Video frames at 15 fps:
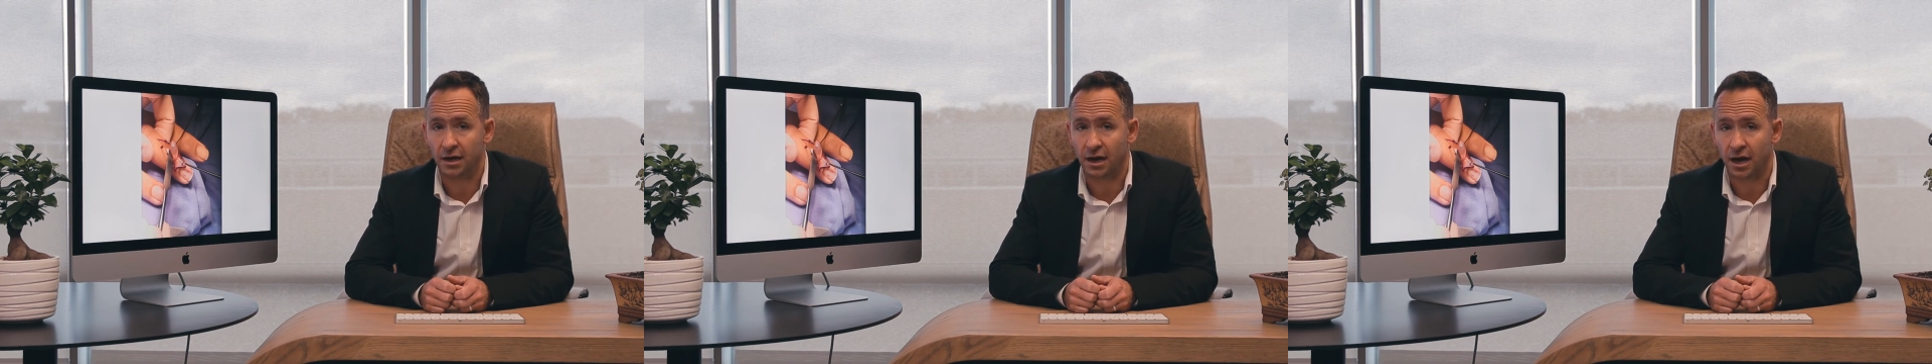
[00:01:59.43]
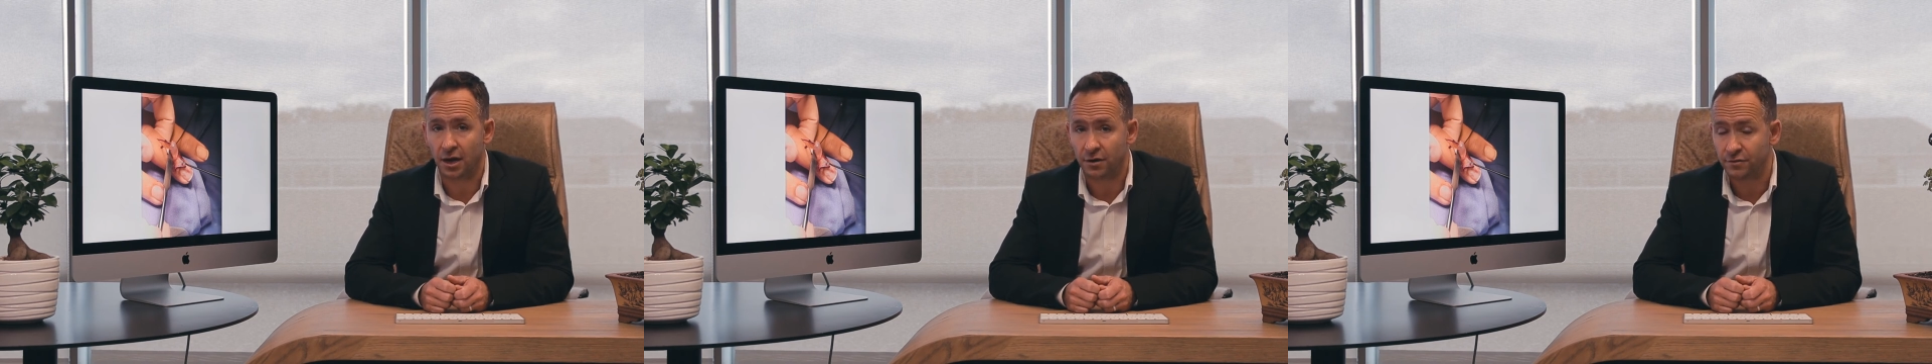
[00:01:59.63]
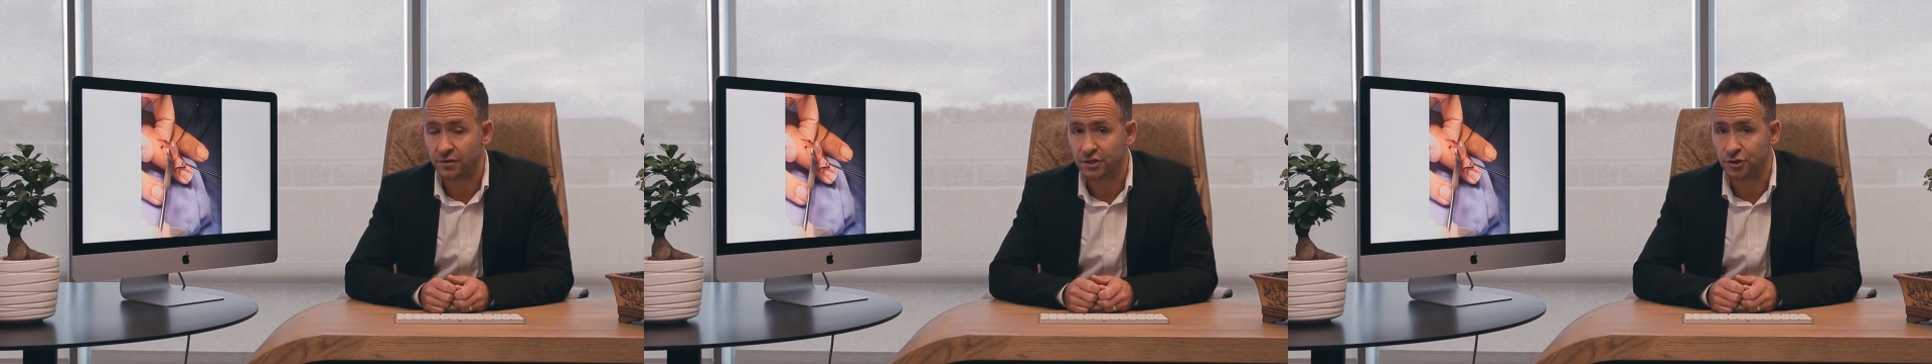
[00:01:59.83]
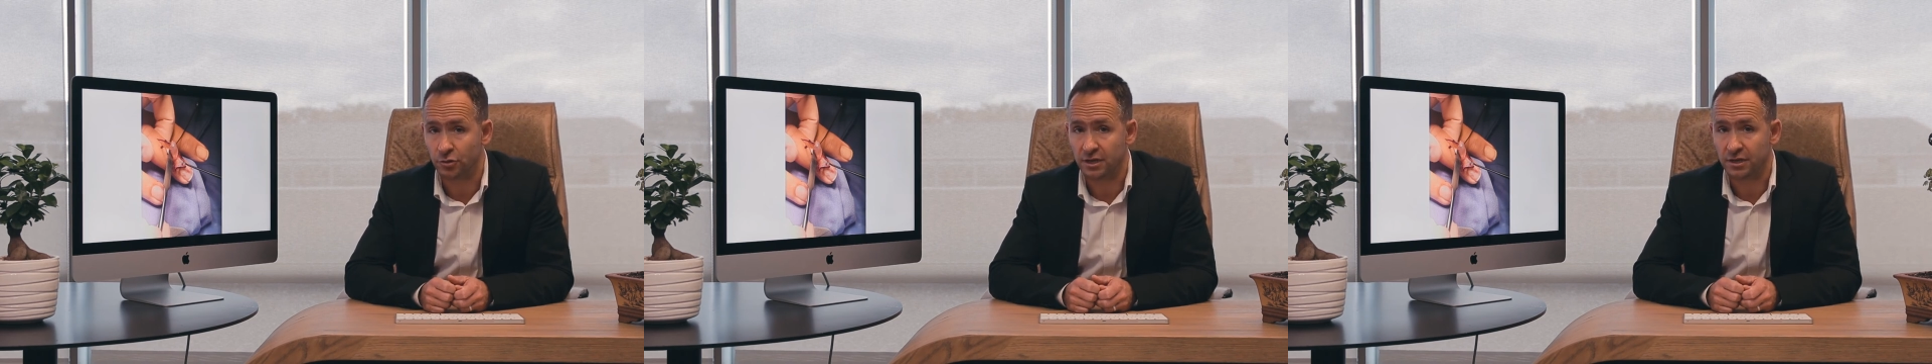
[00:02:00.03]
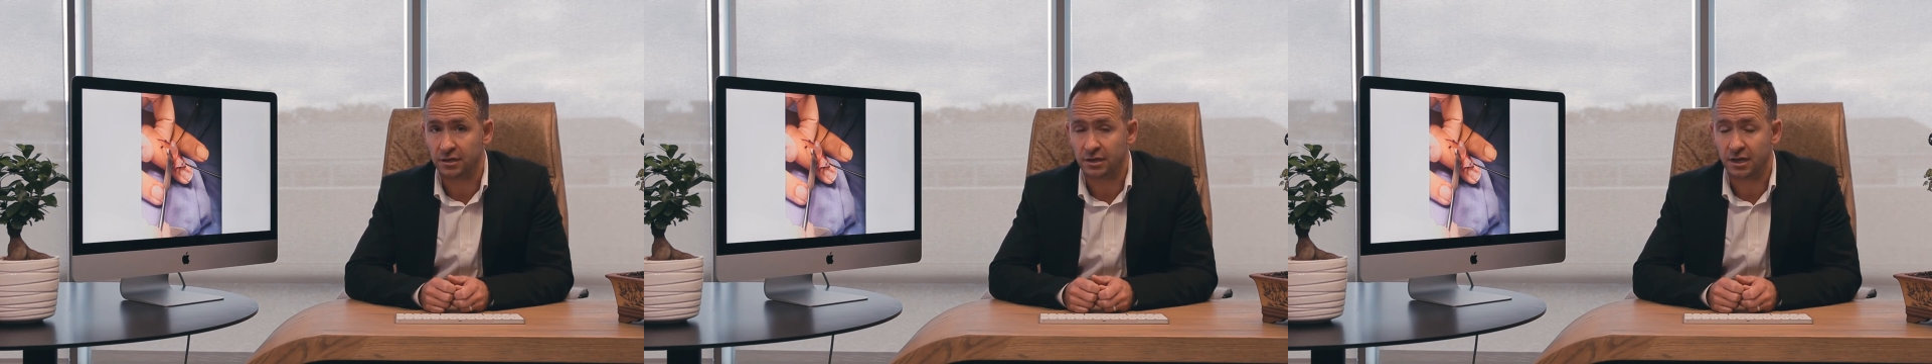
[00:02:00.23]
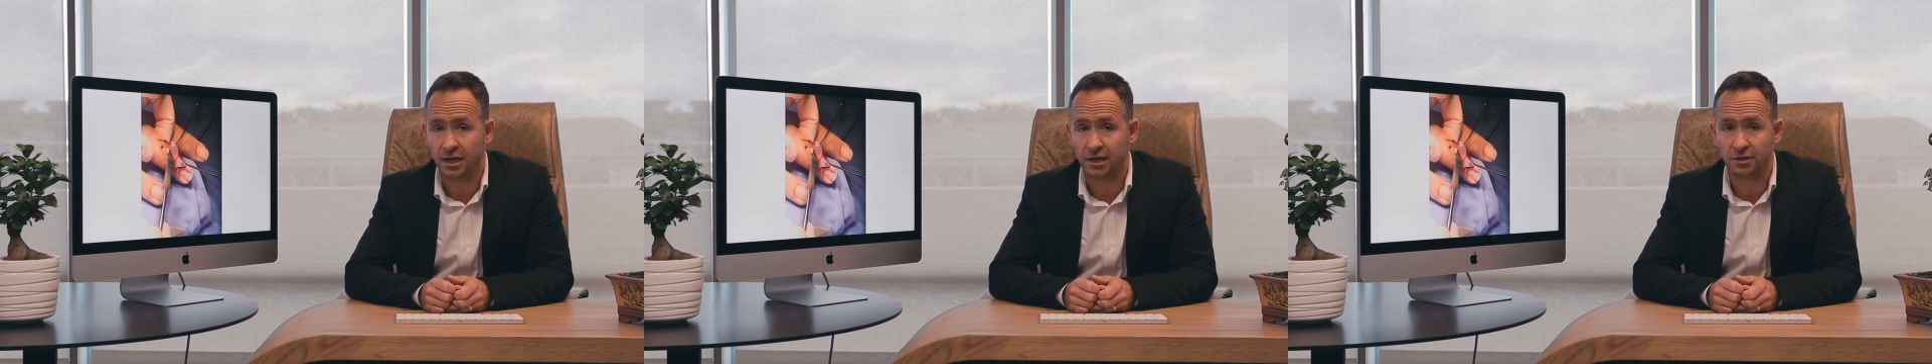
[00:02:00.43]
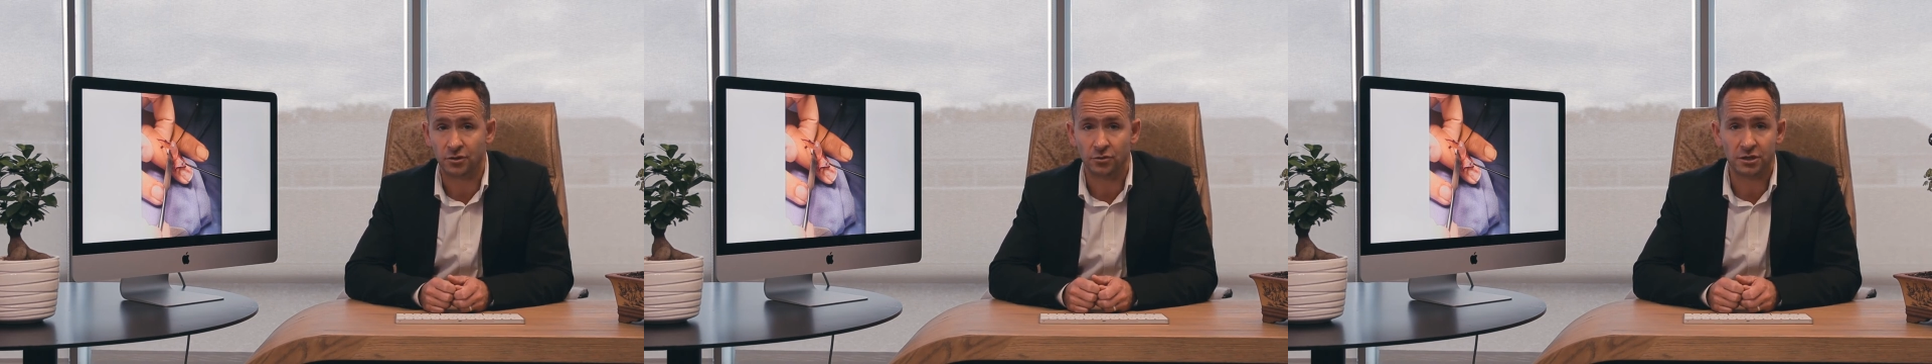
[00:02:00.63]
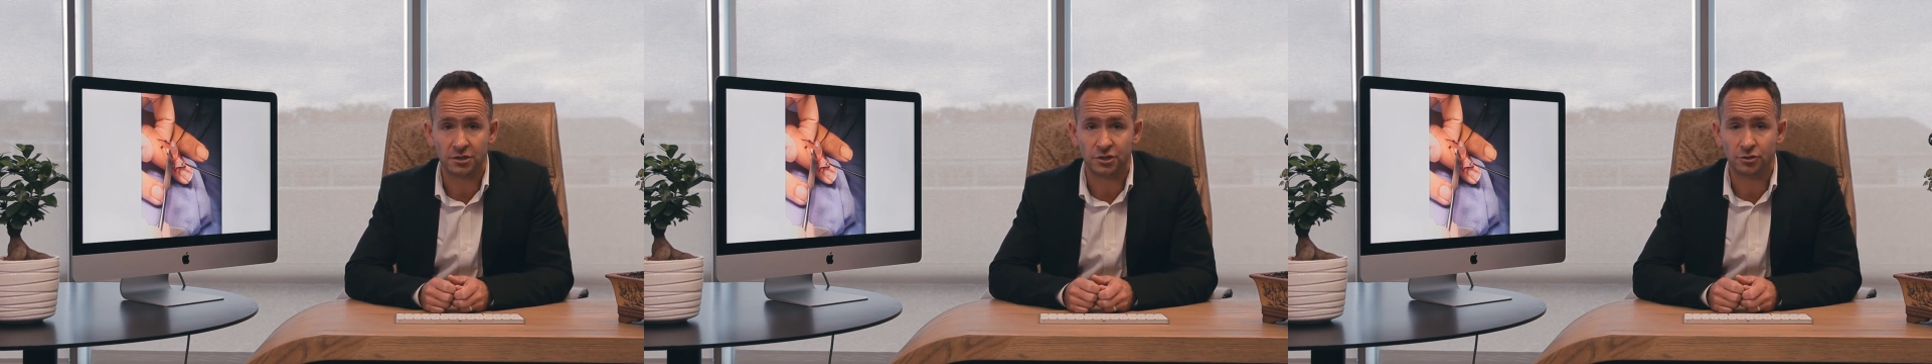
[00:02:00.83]
out of the joint and
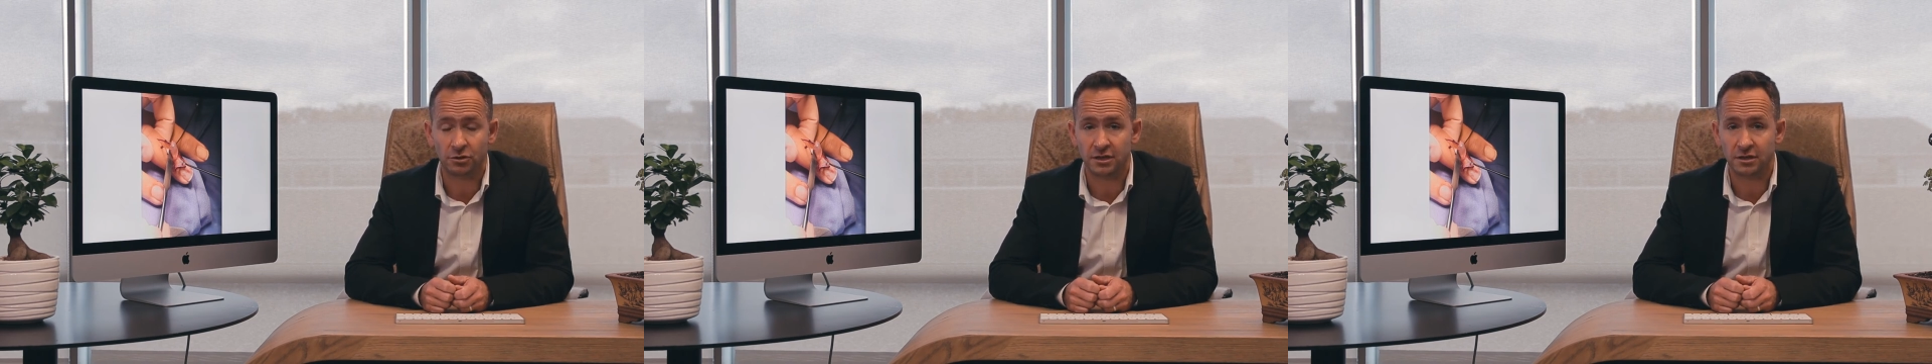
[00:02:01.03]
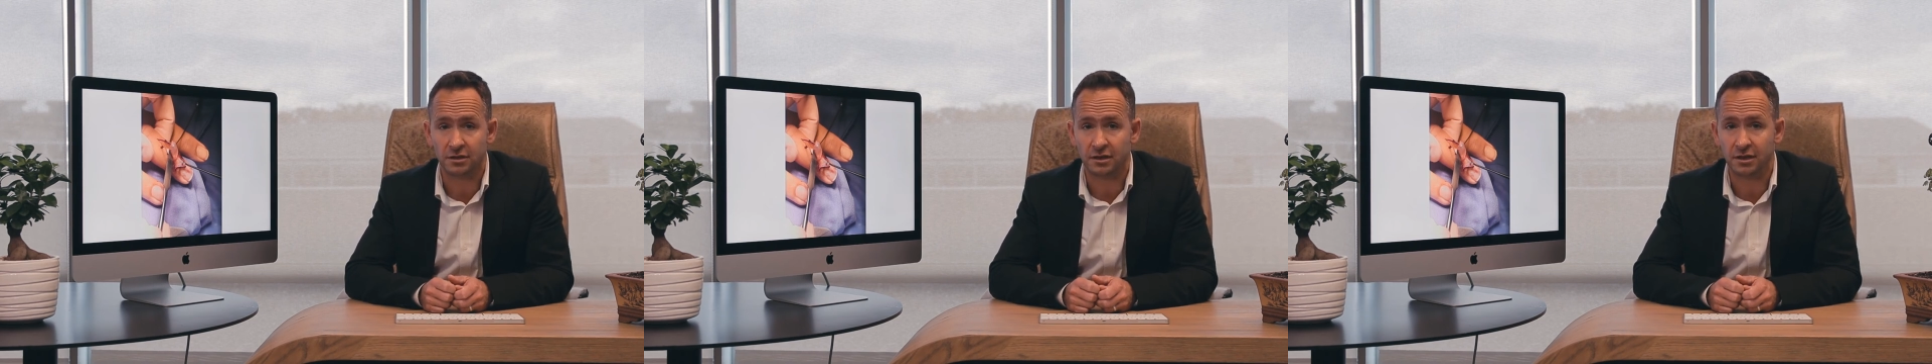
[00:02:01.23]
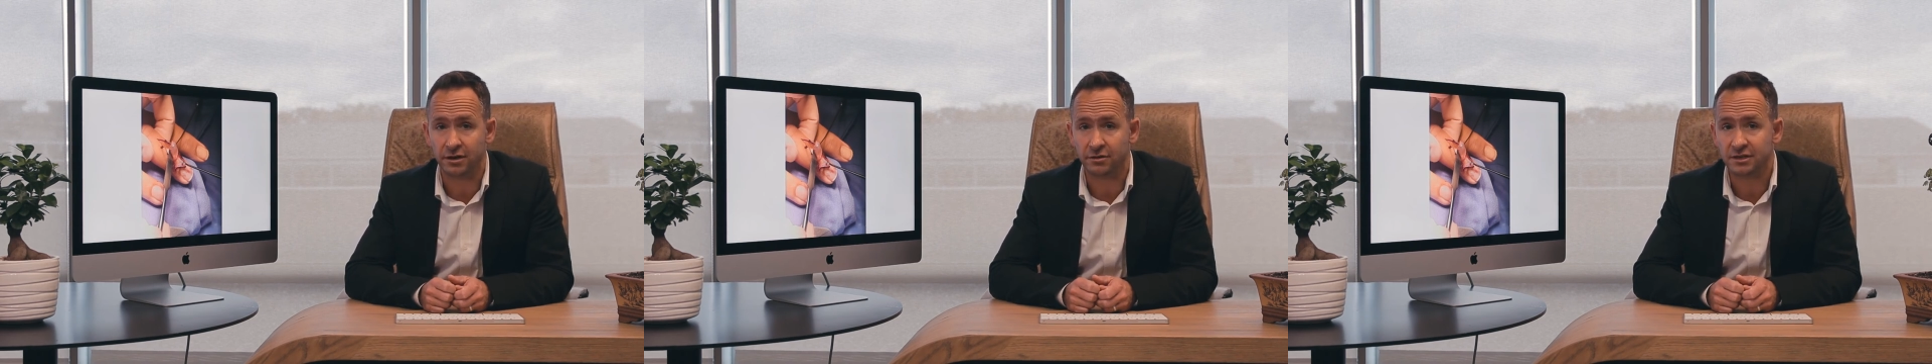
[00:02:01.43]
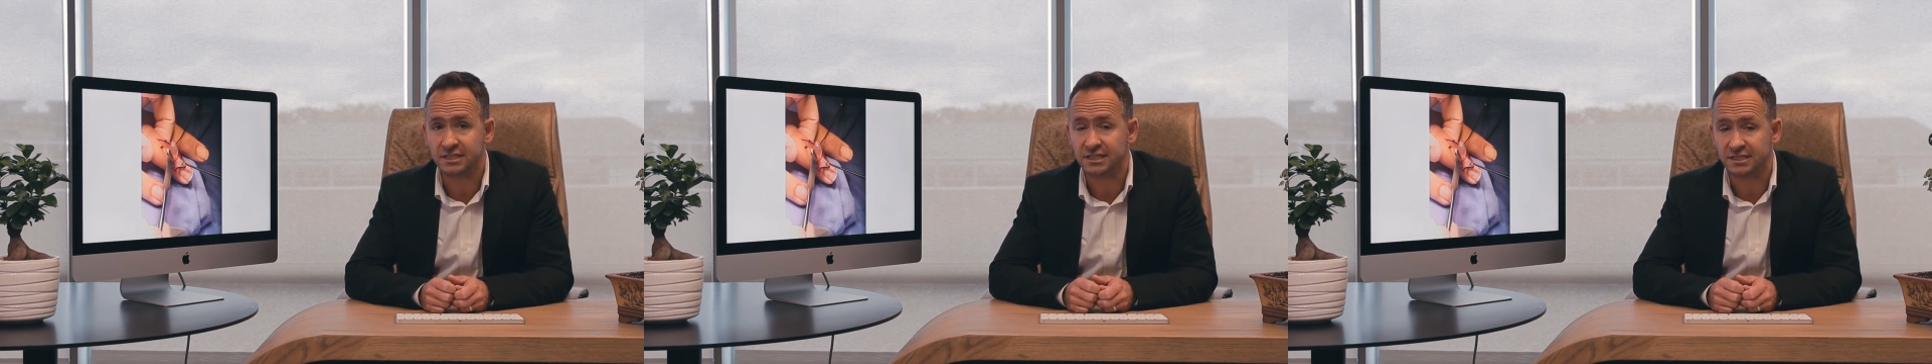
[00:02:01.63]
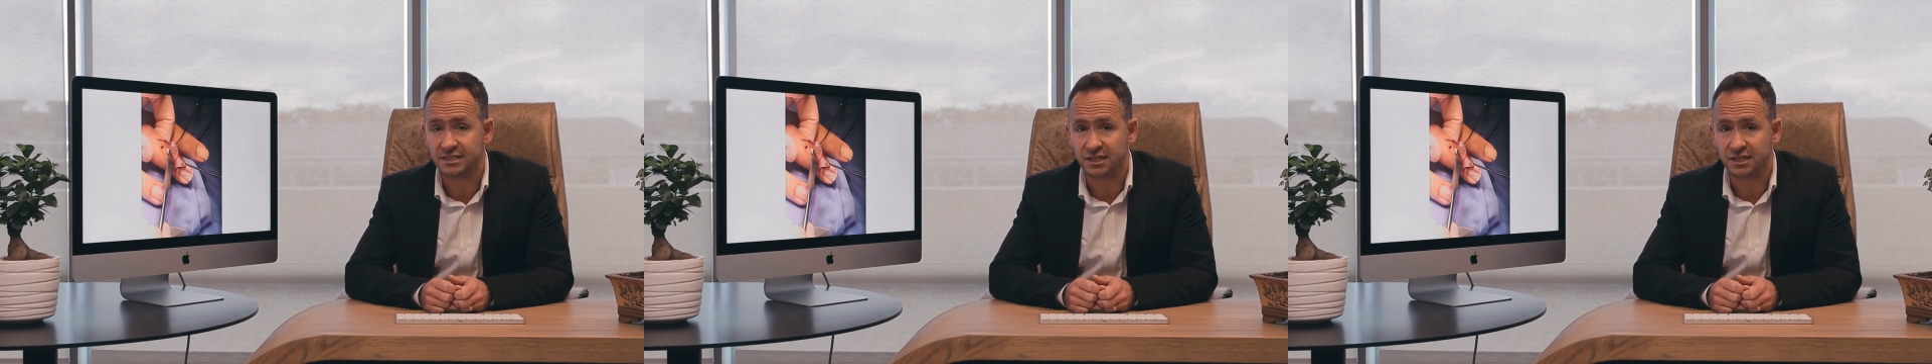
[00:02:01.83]
do a joint clearance and